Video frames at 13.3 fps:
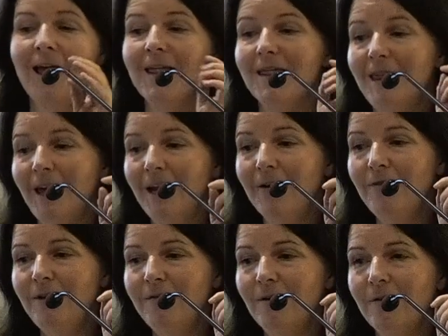Then if
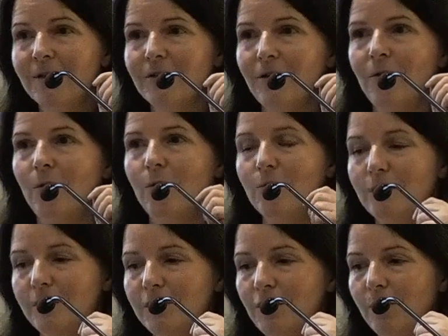we focus on
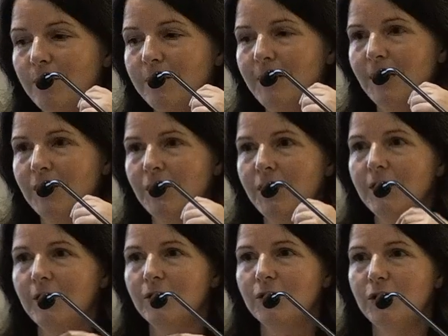older adult protections,
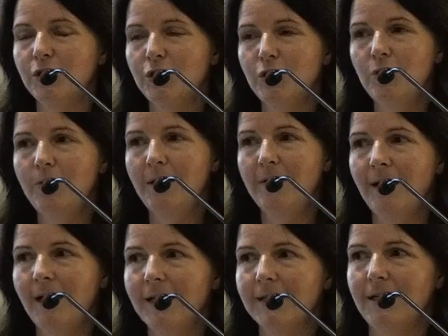there's the 2 main
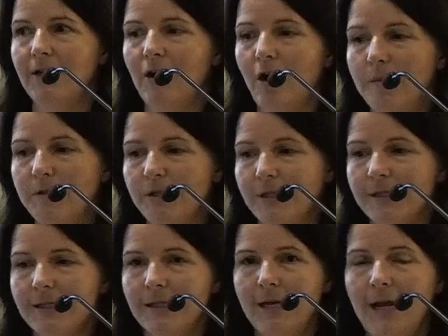vaccine
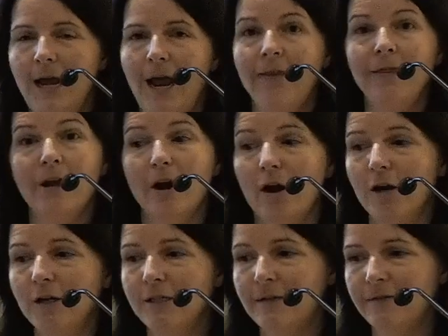options, and they
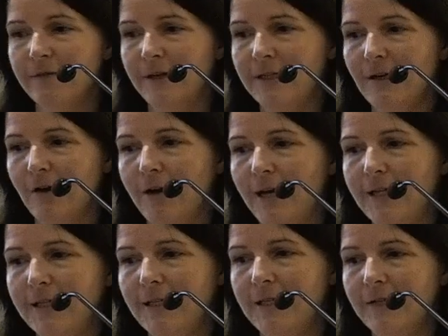are different. I'll get
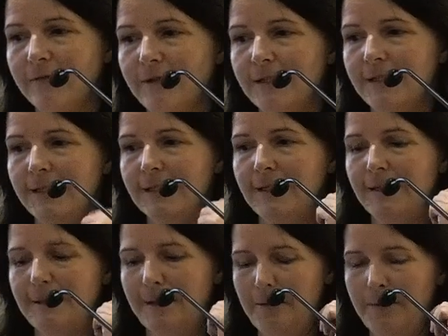into the differences in
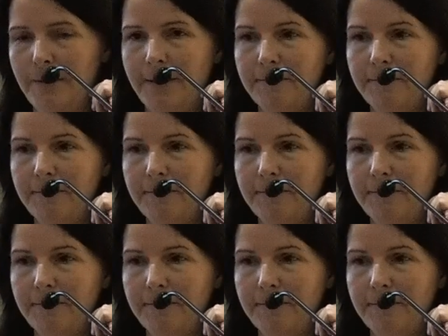a little bit.